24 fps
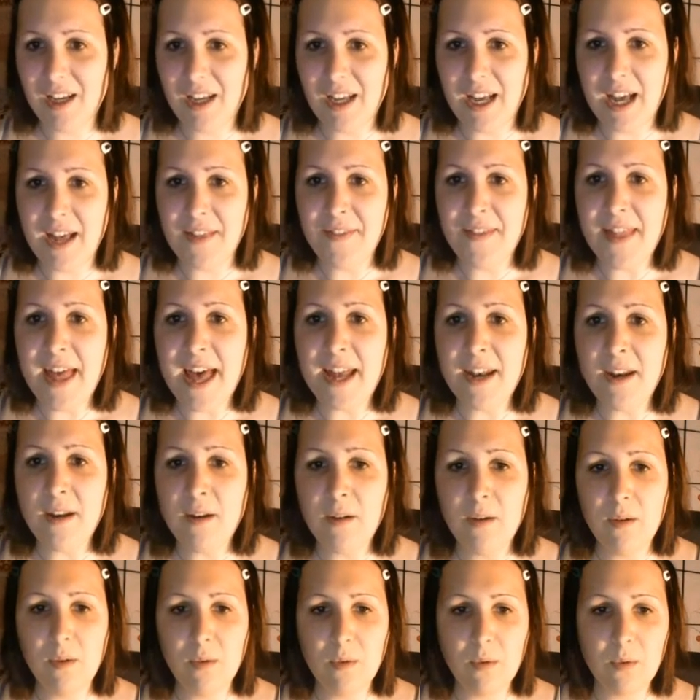And then
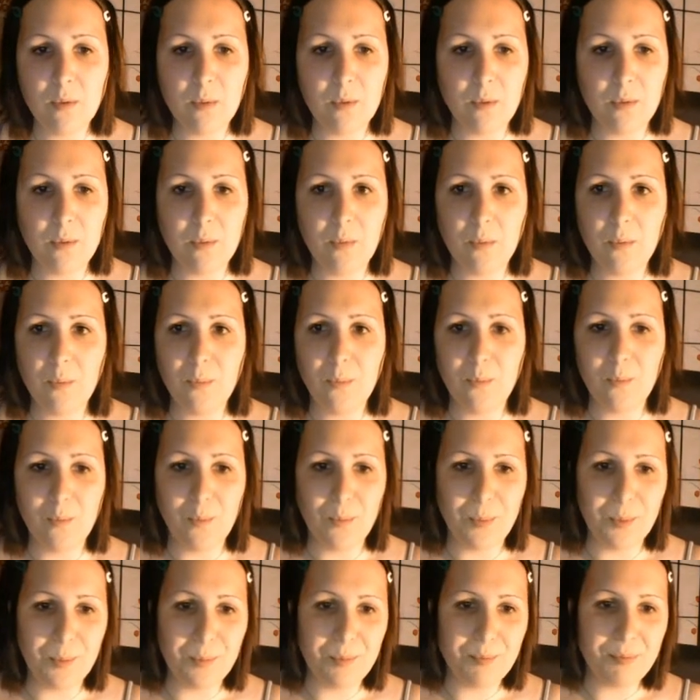
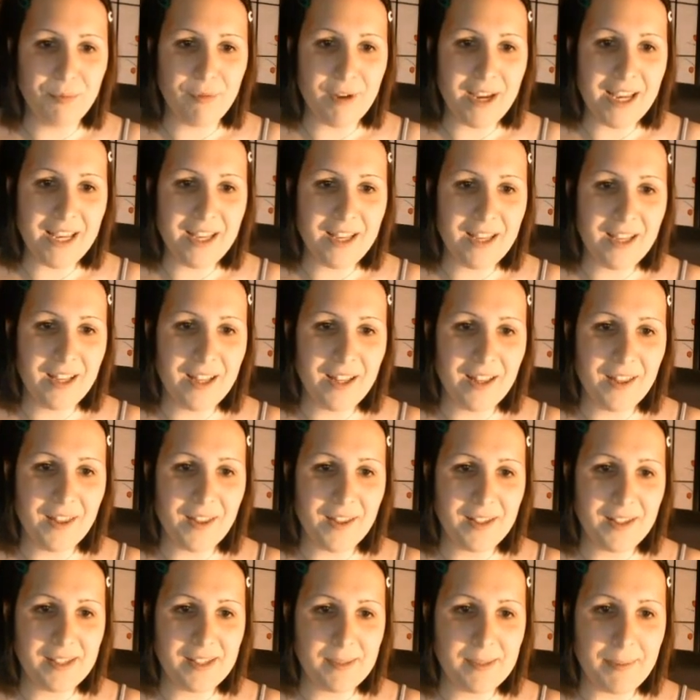bring
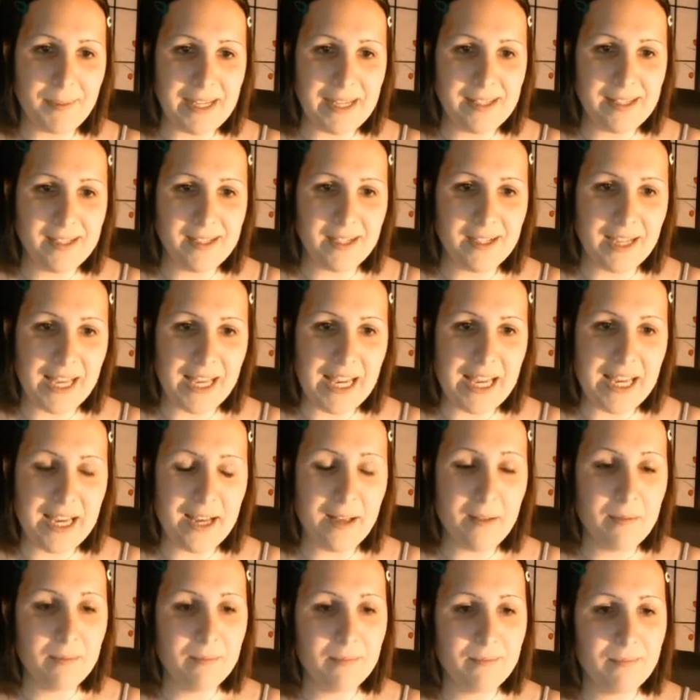Space Duck here.
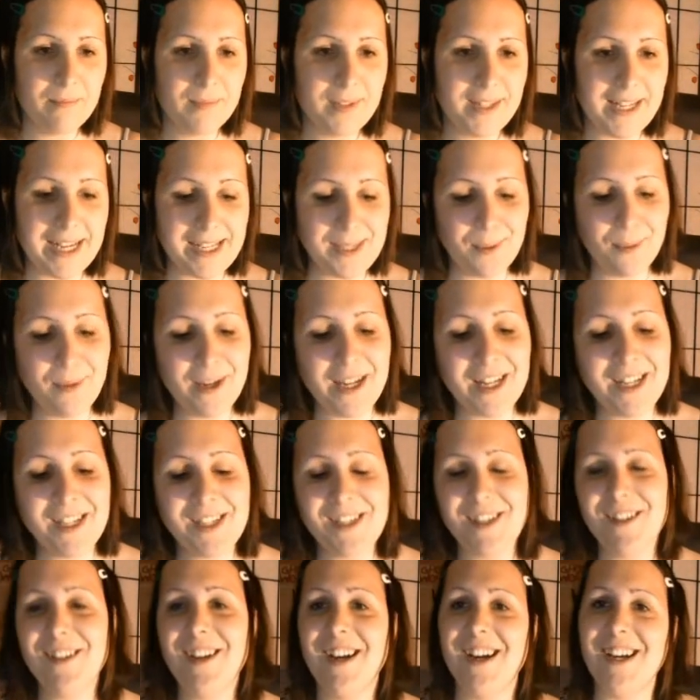Guess what we're going to
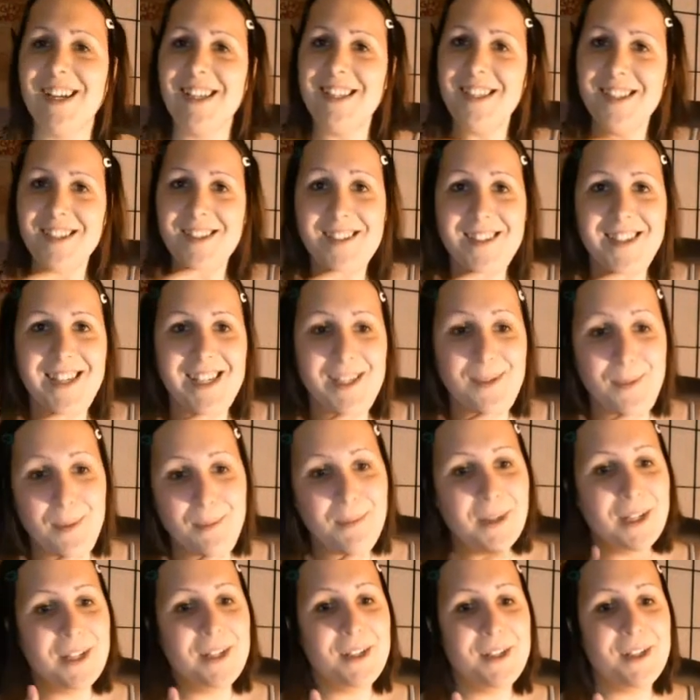do, guys? Guess what I'm
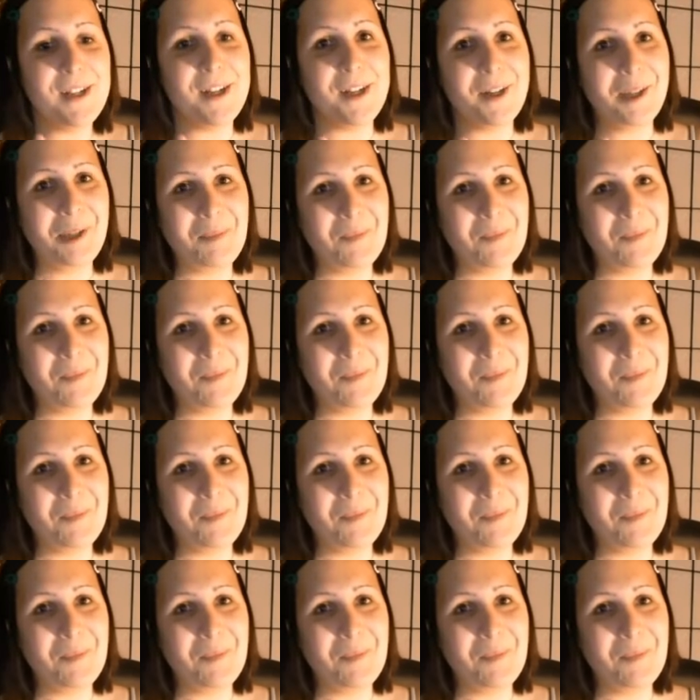going to do?